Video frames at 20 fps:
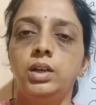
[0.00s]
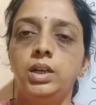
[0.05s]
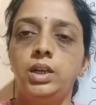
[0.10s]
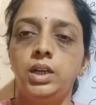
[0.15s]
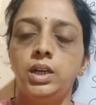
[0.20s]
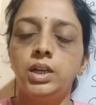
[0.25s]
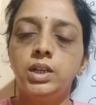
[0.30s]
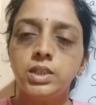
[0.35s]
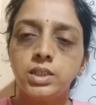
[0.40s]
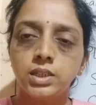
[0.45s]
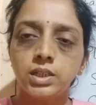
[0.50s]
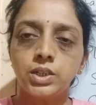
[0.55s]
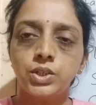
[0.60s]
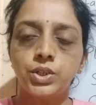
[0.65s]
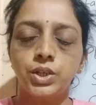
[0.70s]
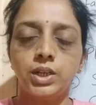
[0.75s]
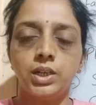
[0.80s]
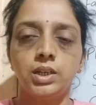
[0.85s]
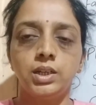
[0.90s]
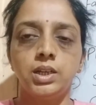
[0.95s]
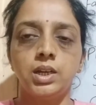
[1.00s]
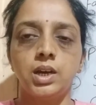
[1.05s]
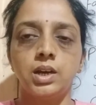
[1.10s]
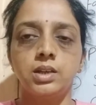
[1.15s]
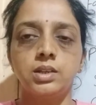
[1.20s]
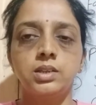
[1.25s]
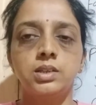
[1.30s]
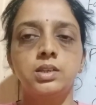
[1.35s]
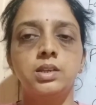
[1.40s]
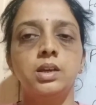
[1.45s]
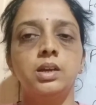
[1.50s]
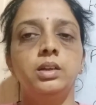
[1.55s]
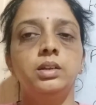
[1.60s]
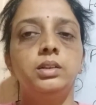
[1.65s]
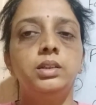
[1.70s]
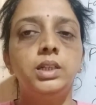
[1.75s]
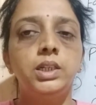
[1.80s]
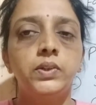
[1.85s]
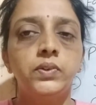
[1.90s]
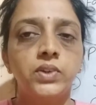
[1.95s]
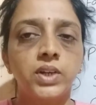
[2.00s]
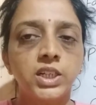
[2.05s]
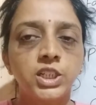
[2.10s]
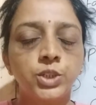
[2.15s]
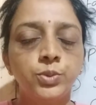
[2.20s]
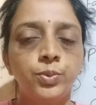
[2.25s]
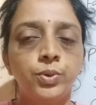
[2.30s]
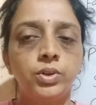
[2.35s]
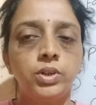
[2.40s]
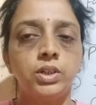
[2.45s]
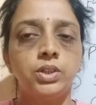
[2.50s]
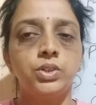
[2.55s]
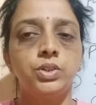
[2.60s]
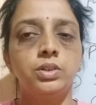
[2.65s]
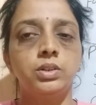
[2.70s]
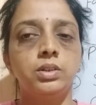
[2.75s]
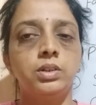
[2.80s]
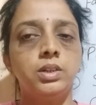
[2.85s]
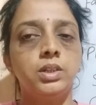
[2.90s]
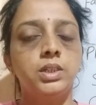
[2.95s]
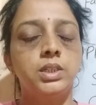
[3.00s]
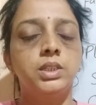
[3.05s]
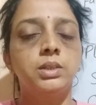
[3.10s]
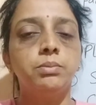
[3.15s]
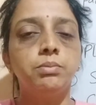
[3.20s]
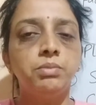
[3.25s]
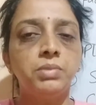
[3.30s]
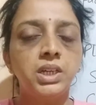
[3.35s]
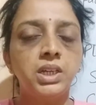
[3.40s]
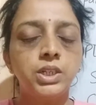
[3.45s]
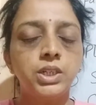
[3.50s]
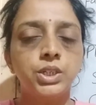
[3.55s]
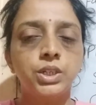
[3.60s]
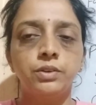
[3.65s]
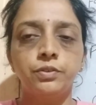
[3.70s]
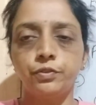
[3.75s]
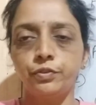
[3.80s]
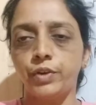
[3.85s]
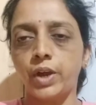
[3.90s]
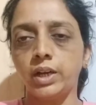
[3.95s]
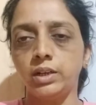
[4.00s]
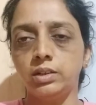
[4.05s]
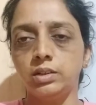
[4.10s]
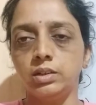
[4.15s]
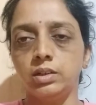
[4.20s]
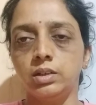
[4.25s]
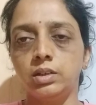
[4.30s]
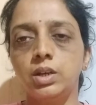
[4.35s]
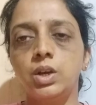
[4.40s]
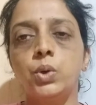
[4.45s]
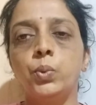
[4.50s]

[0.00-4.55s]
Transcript: in such areas, the transportation is the major factor